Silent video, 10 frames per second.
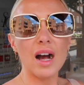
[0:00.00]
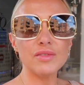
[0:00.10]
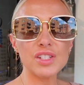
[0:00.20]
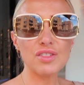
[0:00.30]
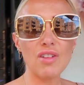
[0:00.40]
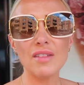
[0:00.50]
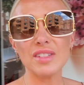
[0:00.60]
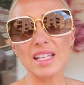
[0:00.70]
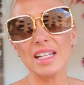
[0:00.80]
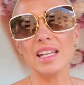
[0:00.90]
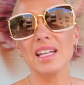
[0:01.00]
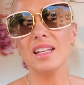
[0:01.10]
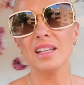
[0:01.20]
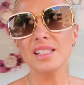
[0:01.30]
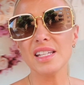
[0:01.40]
Just arrived at the clinic in
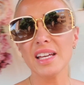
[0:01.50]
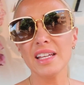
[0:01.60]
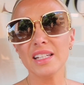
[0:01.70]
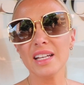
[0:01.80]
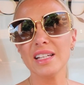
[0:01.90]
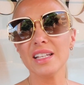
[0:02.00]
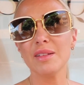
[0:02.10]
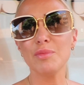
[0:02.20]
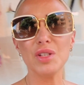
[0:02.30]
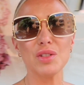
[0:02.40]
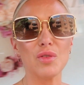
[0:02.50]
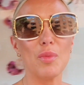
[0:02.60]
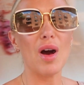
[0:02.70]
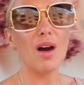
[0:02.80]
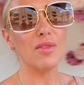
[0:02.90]
London, beautiful
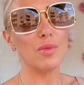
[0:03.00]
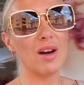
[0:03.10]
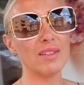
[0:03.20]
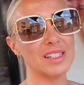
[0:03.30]
part of the world